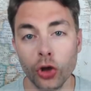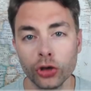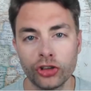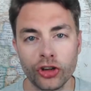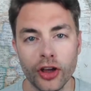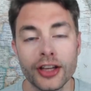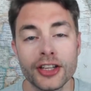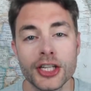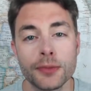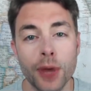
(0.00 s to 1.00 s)
Culture
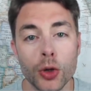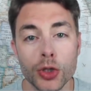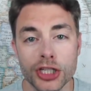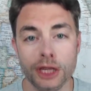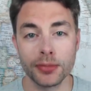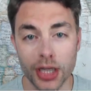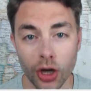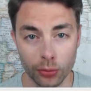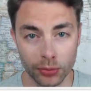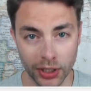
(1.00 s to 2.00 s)
is supposed to be
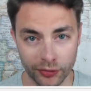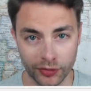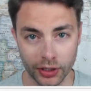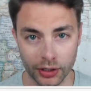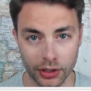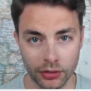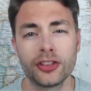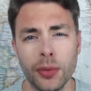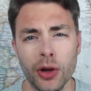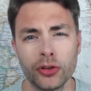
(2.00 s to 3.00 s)
uplifting. It's
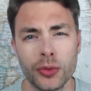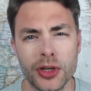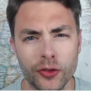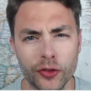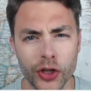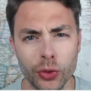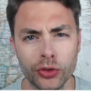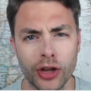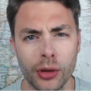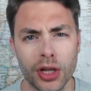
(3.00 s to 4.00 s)
supposed to
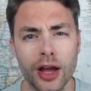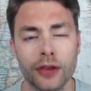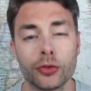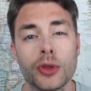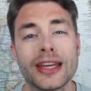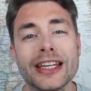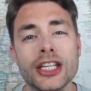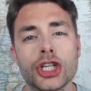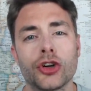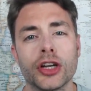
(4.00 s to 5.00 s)
infuse our lives with
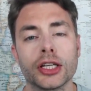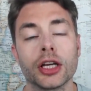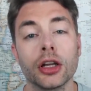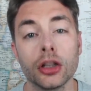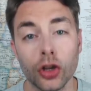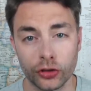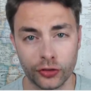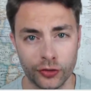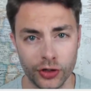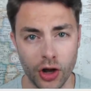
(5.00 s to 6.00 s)
intrigue,
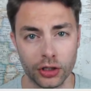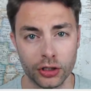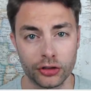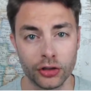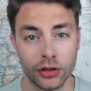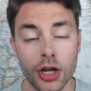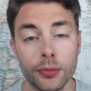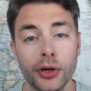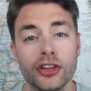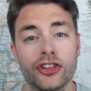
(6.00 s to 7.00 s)
lust for knowledge, and
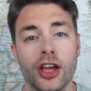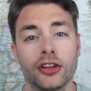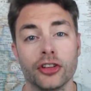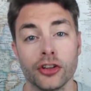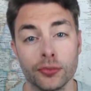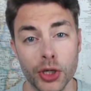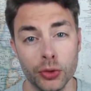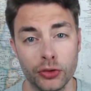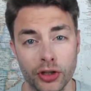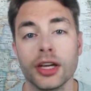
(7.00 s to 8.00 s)
appreciation of
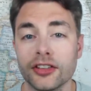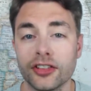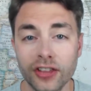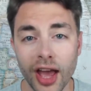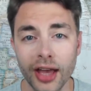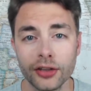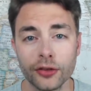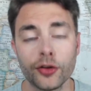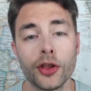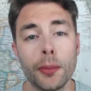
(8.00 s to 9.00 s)
beauty.
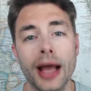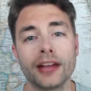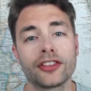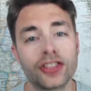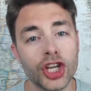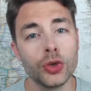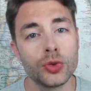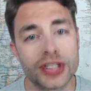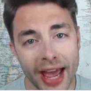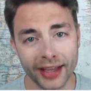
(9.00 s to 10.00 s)
Instead, for the past
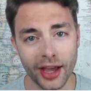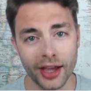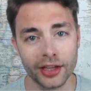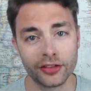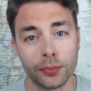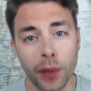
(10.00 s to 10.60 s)
two decades,